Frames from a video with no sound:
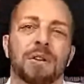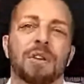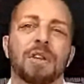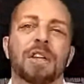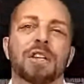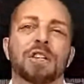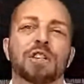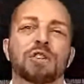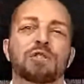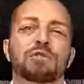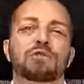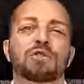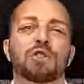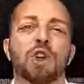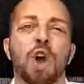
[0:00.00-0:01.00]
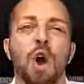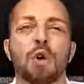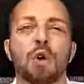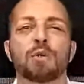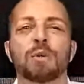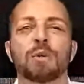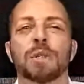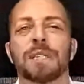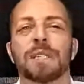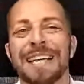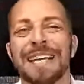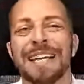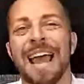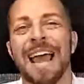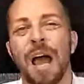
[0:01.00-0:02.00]
so that you don't see
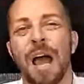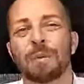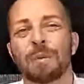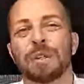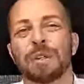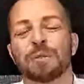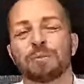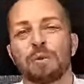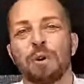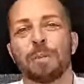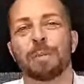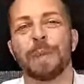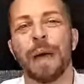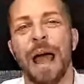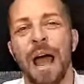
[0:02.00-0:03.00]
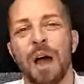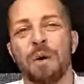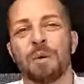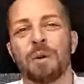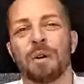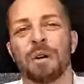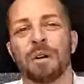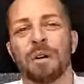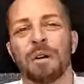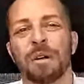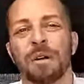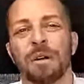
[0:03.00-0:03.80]
how much more power